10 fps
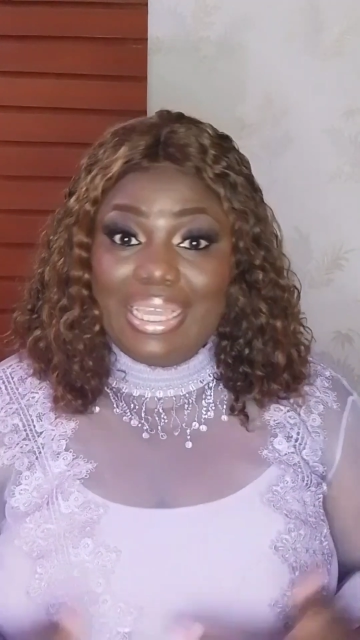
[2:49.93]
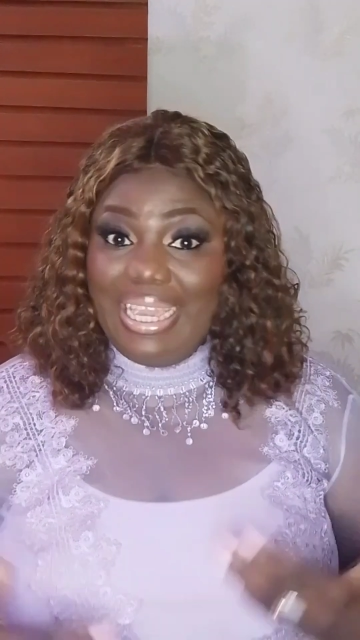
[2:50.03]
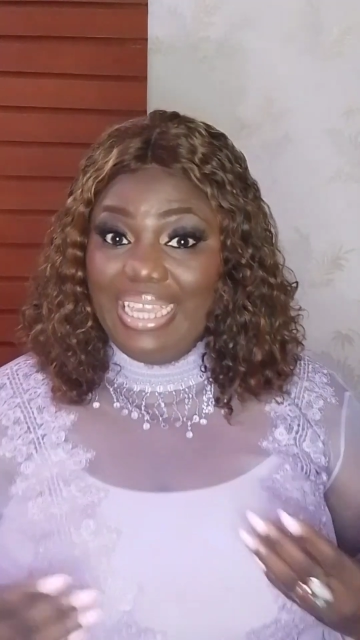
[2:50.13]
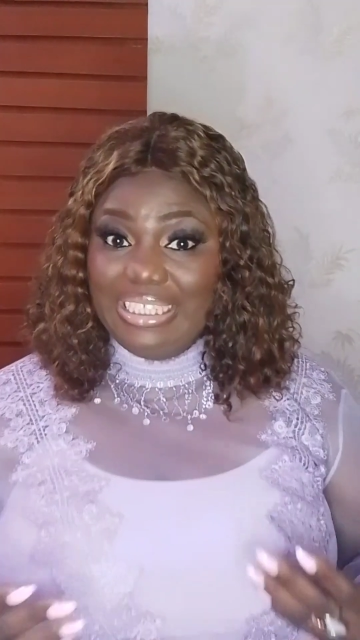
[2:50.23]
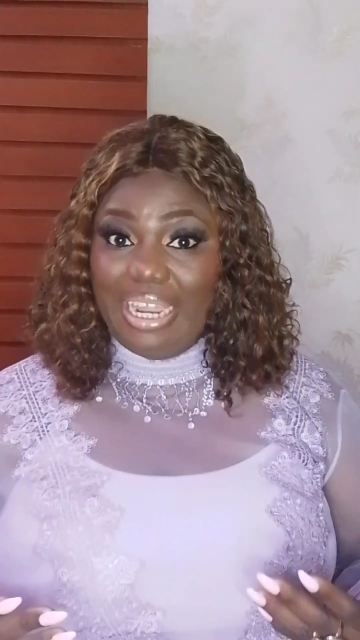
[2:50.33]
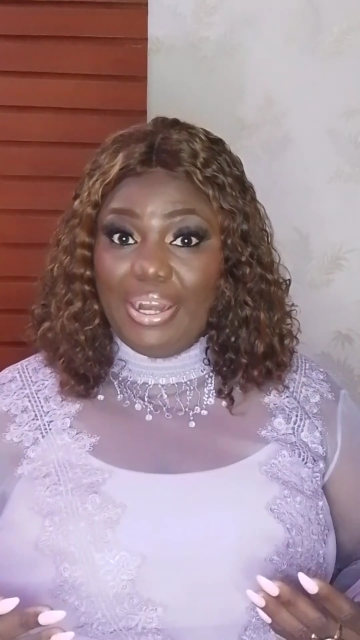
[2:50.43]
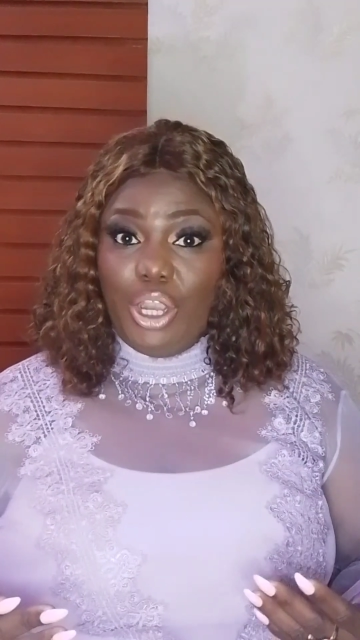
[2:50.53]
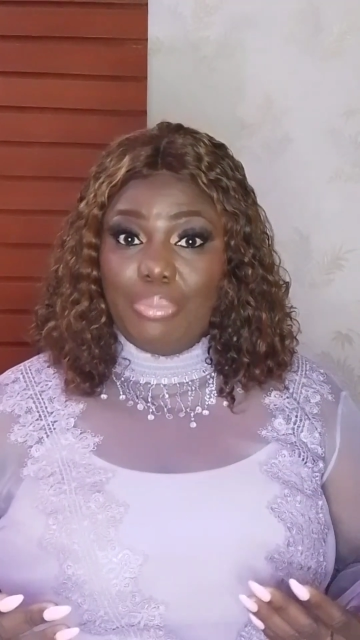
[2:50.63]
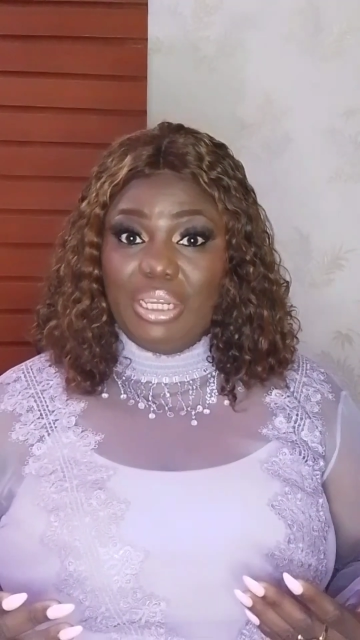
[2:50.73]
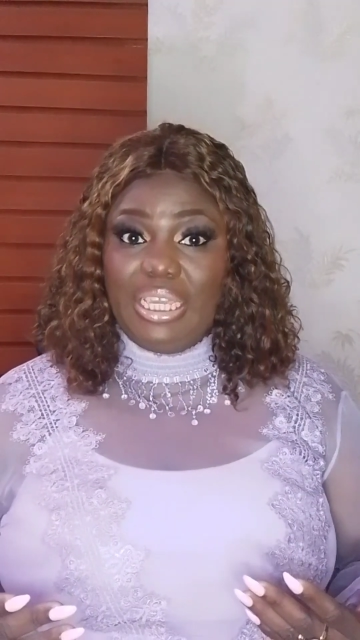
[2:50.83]
indirect
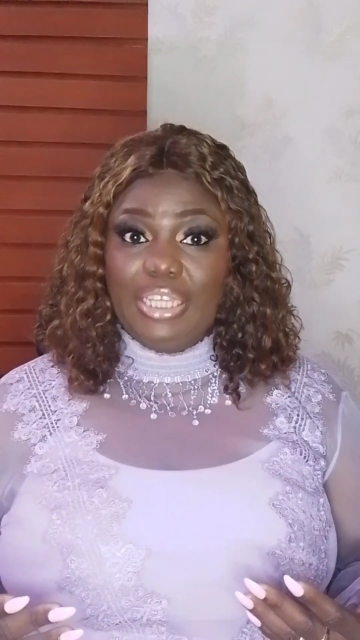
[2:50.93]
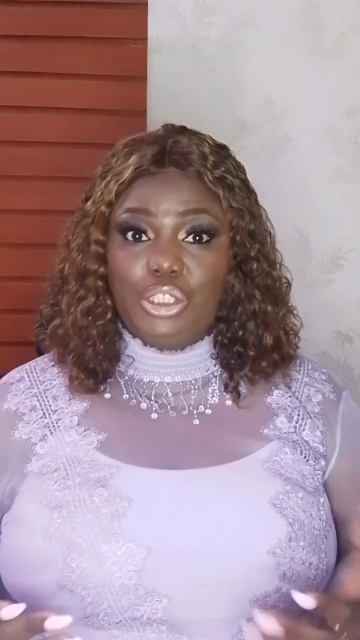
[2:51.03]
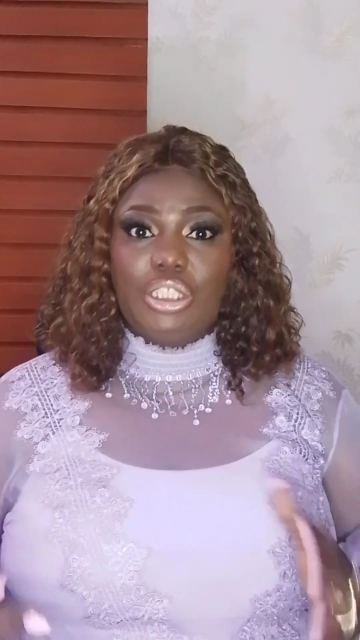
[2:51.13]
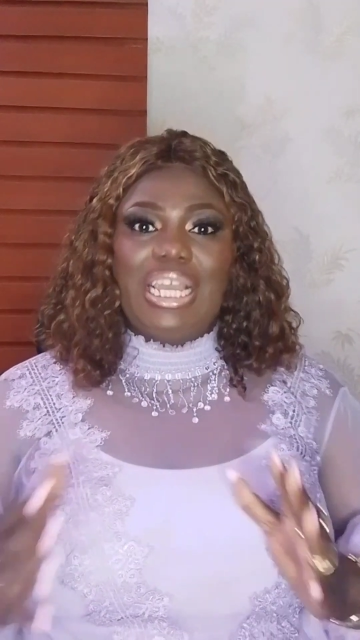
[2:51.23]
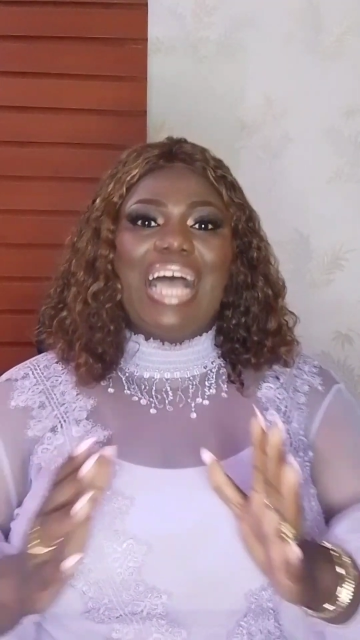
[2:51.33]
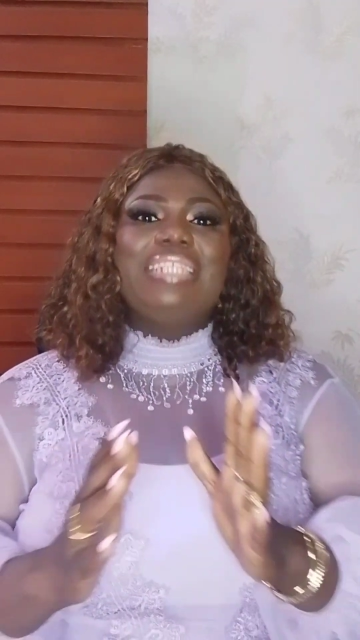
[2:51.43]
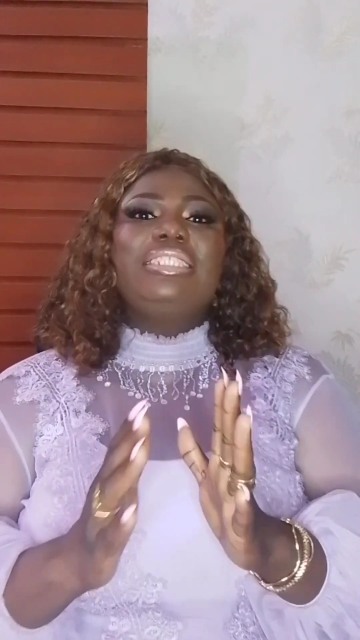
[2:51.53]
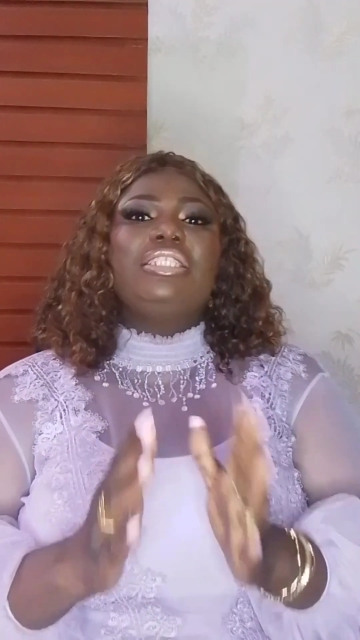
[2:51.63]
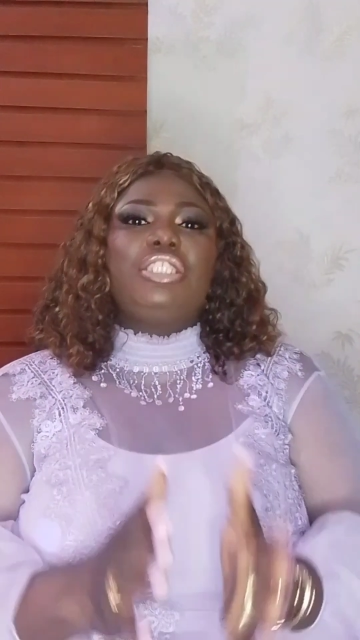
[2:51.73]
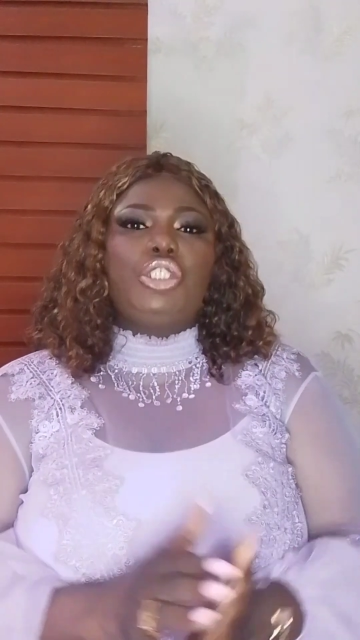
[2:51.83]
communication, and
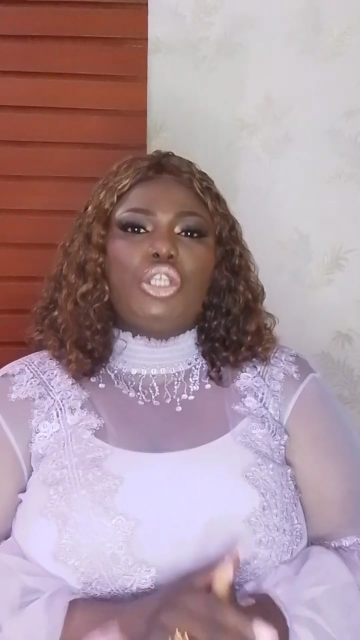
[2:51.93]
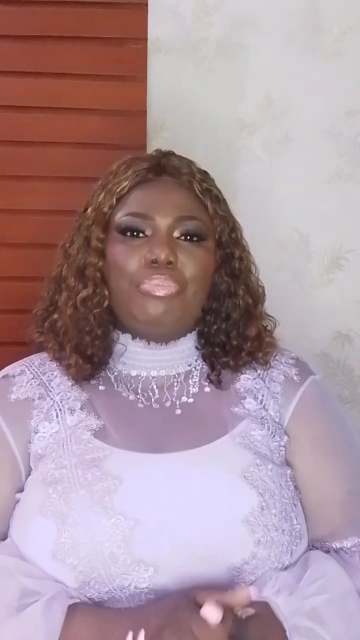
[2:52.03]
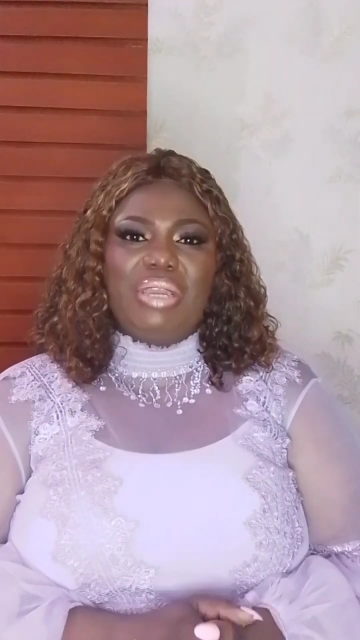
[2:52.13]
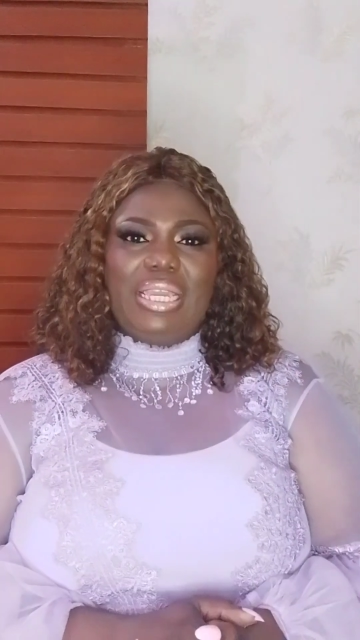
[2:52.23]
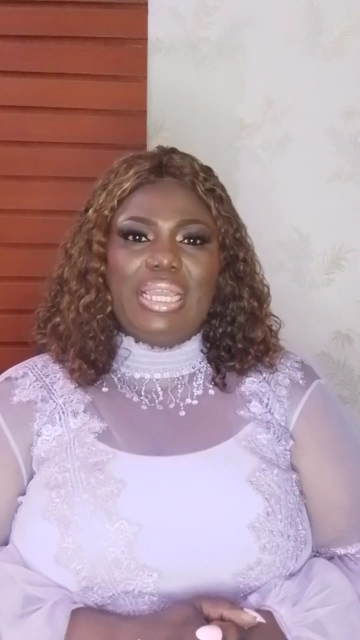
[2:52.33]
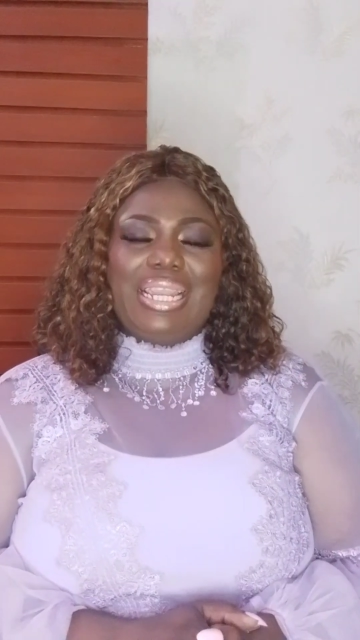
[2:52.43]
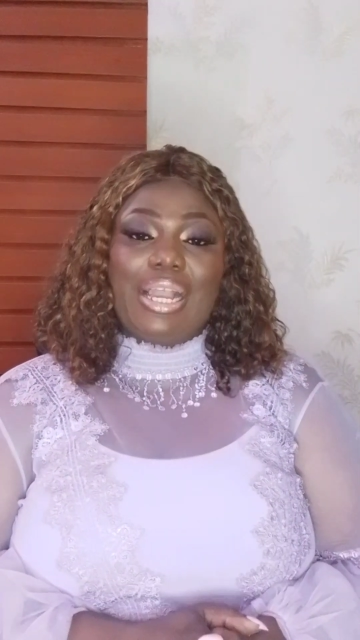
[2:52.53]
decision making